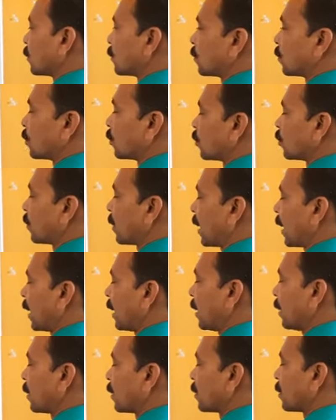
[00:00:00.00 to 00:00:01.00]
2
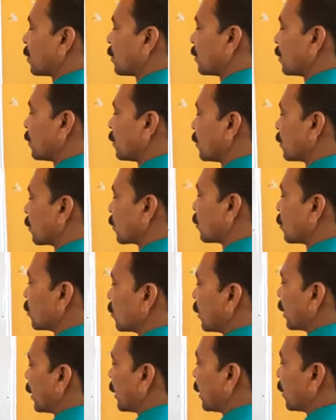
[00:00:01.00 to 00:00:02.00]
by root
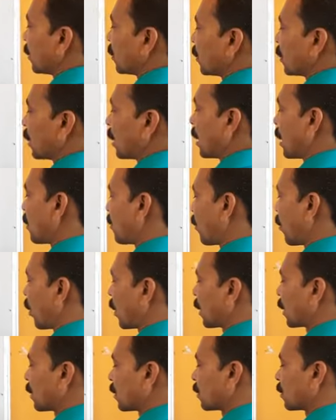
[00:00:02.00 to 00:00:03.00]
3
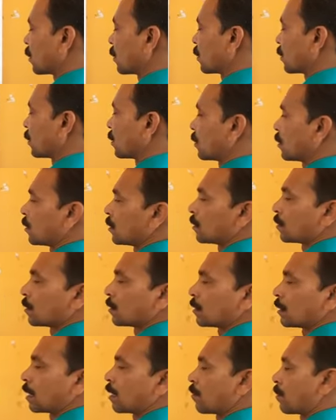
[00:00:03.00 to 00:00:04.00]
upon
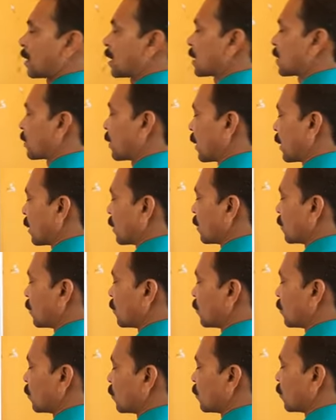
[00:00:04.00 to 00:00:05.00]
3 plus 1,
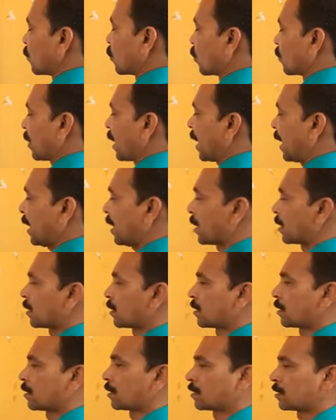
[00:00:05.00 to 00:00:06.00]
4 by
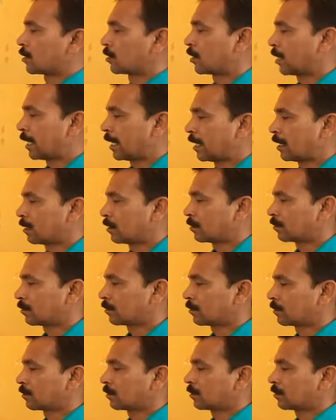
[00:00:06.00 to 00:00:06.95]
3